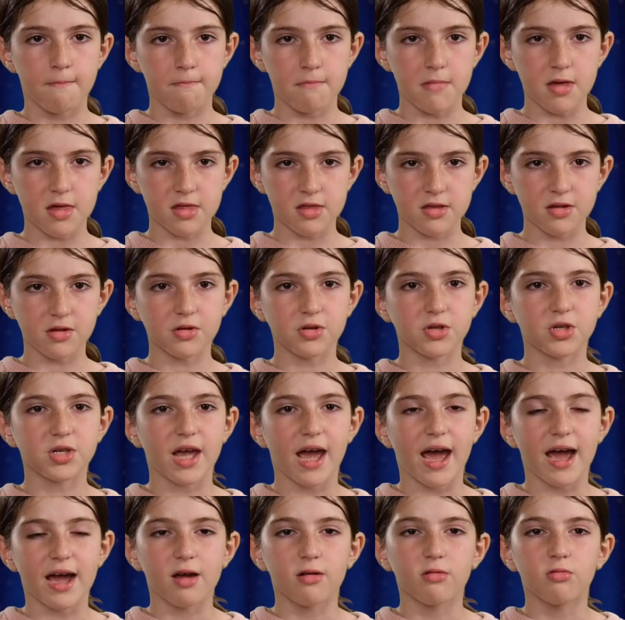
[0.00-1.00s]
Mr.
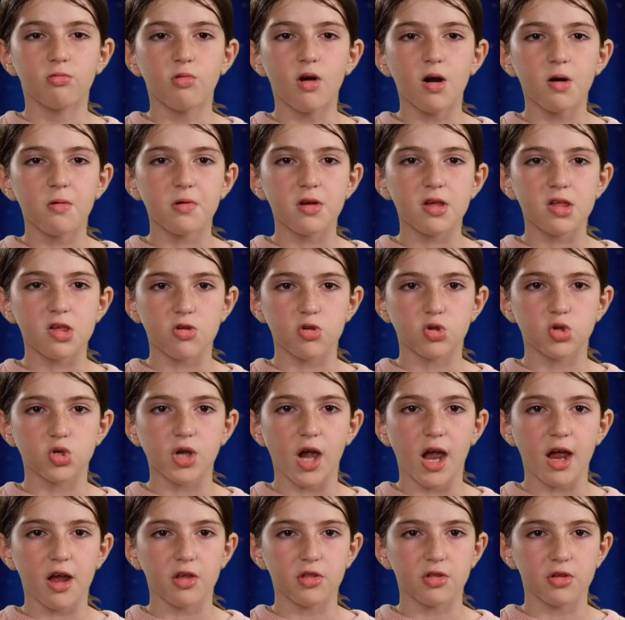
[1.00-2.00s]
Jack, what was your
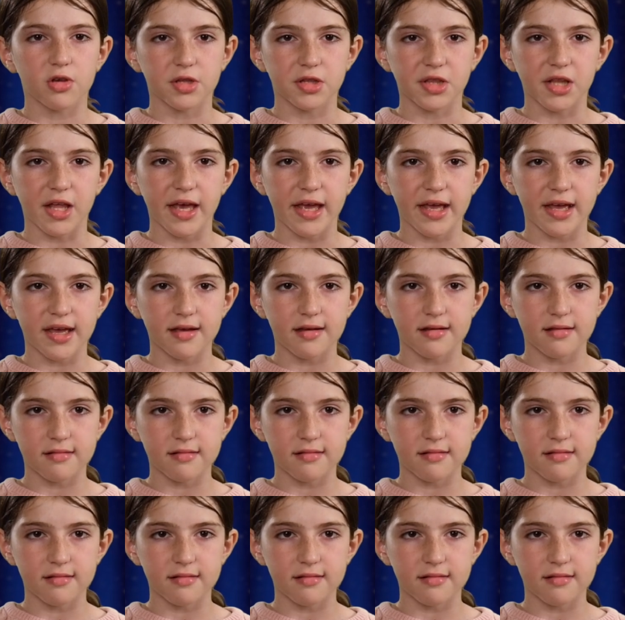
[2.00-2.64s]
childhood like?